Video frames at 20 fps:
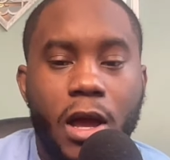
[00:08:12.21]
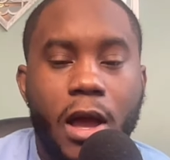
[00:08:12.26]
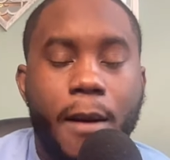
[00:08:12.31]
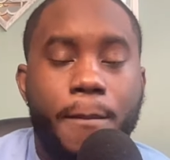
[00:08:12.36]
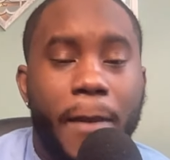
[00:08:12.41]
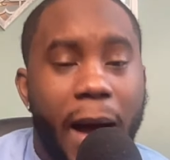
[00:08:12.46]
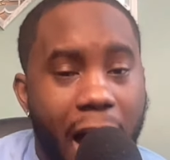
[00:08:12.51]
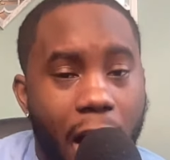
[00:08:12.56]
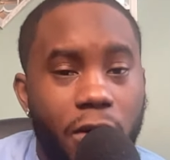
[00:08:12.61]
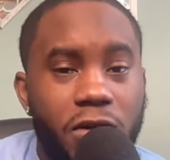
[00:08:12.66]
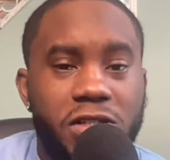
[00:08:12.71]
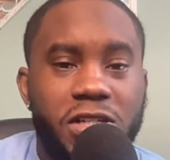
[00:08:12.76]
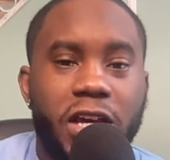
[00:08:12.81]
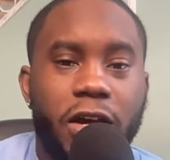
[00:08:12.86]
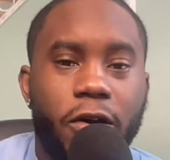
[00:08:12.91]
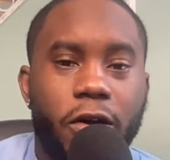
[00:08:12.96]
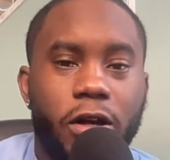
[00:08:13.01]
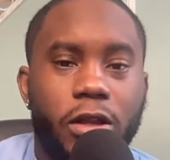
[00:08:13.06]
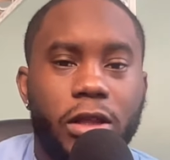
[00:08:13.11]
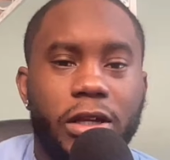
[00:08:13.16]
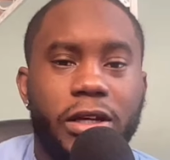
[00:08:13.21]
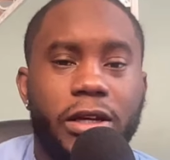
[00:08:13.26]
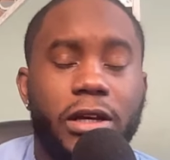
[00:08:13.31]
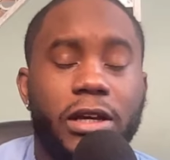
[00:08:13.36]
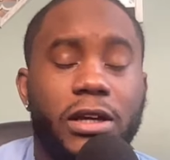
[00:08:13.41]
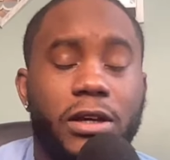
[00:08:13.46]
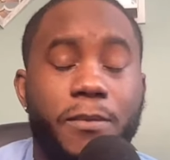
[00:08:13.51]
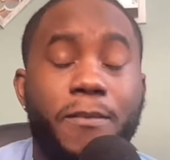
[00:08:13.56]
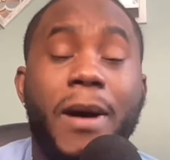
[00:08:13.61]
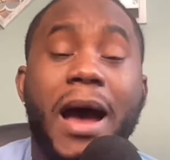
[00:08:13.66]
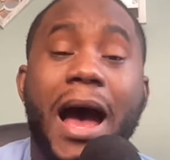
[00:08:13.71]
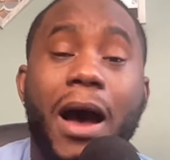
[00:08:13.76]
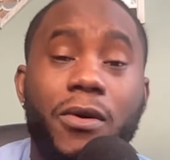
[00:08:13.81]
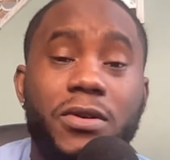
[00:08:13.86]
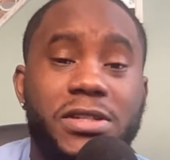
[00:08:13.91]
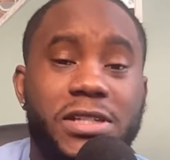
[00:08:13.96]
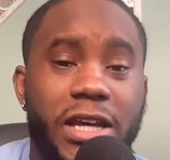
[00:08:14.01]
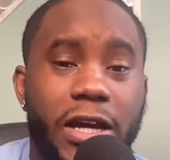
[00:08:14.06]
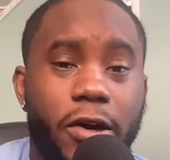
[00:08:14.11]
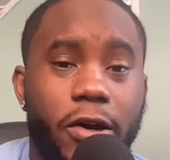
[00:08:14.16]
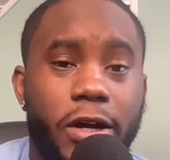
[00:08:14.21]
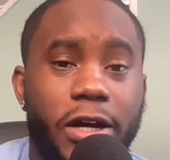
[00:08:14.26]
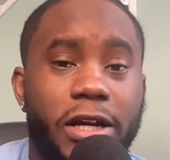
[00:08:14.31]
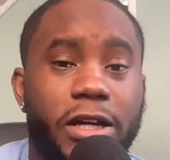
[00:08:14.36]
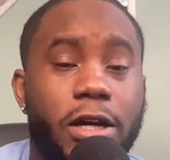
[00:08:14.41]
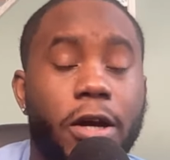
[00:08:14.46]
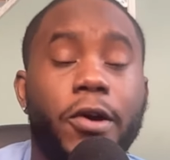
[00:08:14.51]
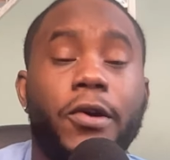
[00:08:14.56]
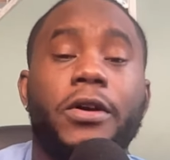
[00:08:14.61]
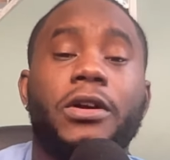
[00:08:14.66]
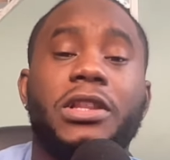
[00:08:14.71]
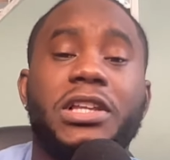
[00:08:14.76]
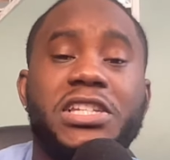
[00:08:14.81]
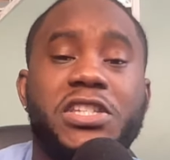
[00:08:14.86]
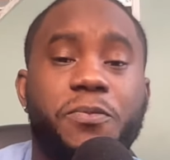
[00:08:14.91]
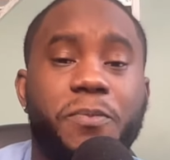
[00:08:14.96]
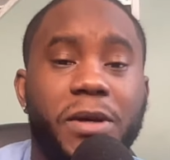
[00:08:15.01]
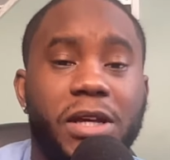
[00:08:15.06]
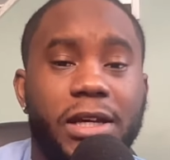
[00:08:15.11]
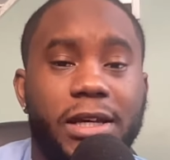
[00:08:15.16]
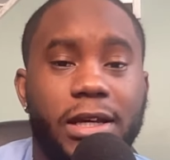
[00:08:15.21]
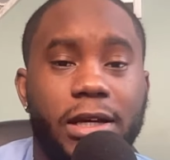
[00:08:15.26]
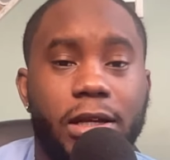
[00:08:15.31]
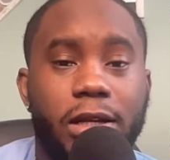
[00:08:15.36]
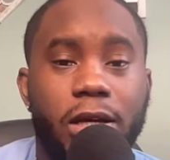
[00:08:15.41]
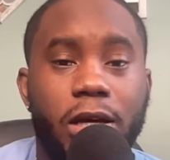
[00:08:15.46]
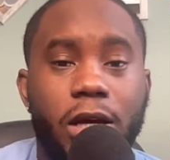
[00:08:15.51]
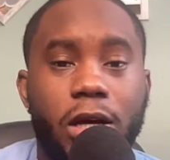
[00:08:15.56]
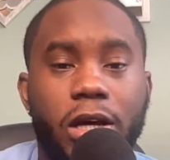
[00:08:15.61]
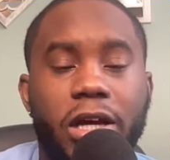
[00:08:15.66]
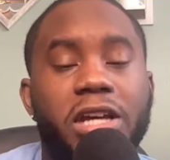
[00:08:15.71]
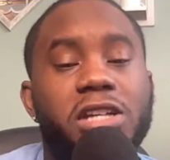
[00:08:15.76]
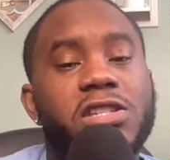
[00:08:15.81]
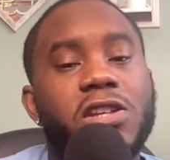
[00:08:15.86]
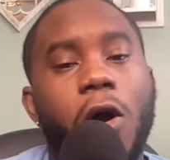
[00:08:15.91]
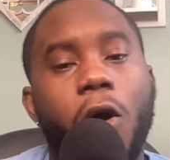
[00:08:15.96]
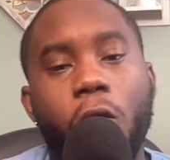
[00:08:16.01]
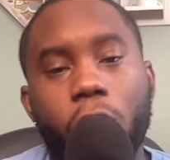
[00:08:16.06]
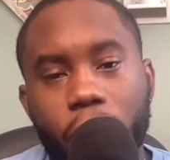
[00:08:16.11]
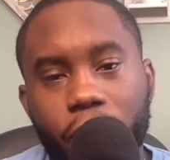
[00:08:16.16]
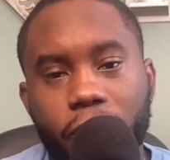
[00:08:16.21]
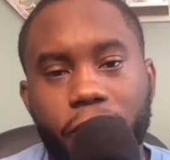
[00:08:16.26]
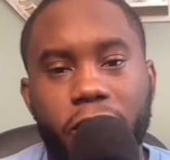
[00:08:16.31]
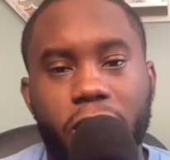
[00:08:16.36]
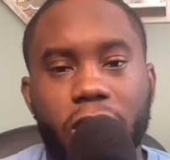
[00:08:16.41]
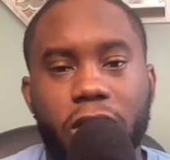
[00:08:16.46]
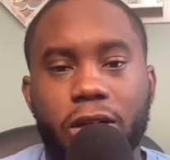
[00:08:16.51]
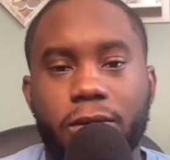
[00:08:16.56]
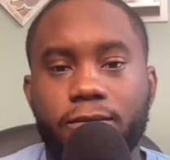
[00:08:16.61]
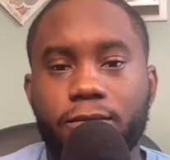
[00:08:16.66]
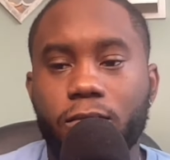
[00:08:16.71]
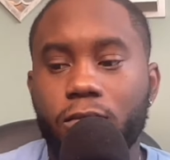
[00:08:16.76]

Myles Garrett, currently speaking, is older than